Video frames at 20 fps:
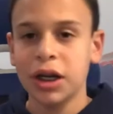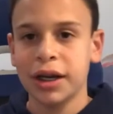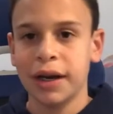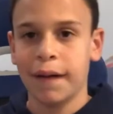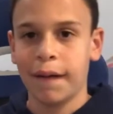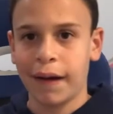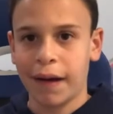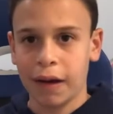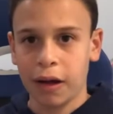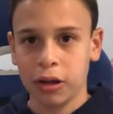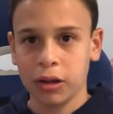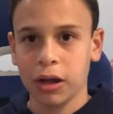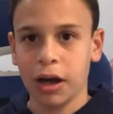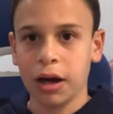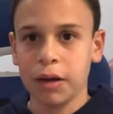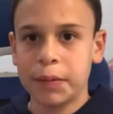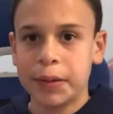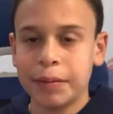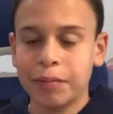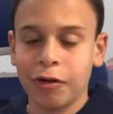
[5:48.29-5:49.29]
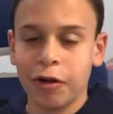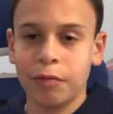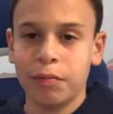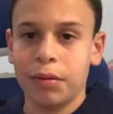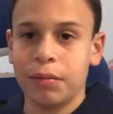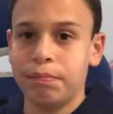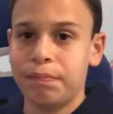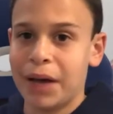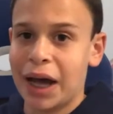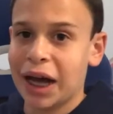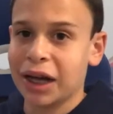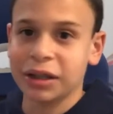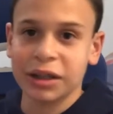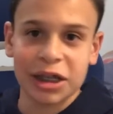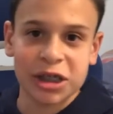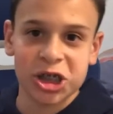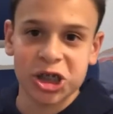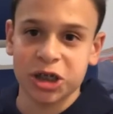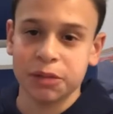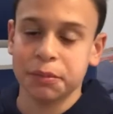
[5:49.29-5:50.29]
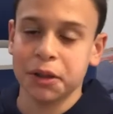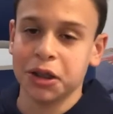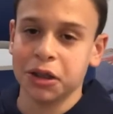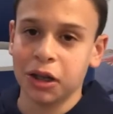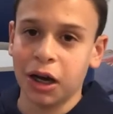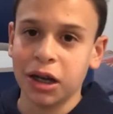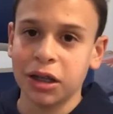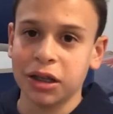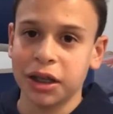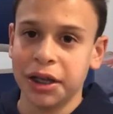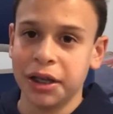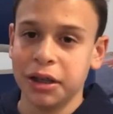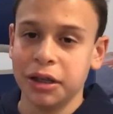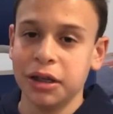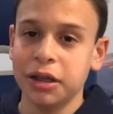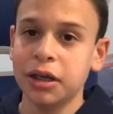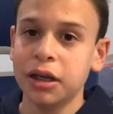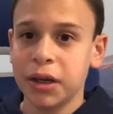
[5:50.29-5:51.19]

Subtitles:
Now, a lot of people have been backlashing him a lot lately,